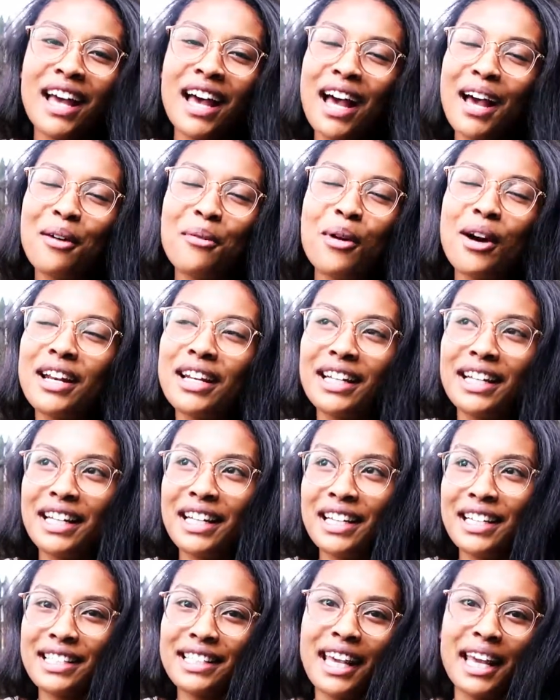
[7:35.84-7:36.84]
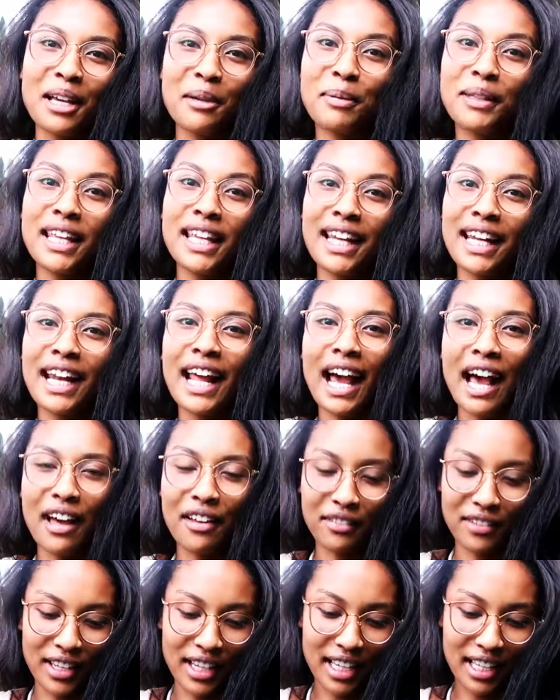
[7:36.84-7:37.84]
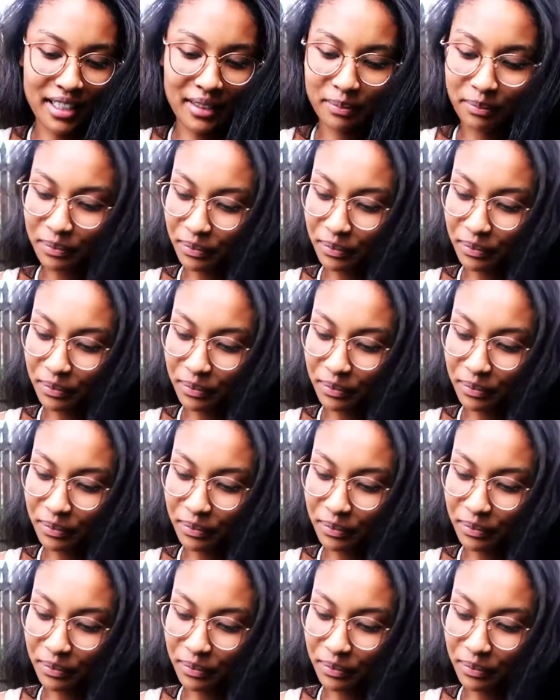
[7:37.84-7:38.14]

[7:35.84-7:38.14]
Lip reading: I wanted it in a tank, but they didn't have it.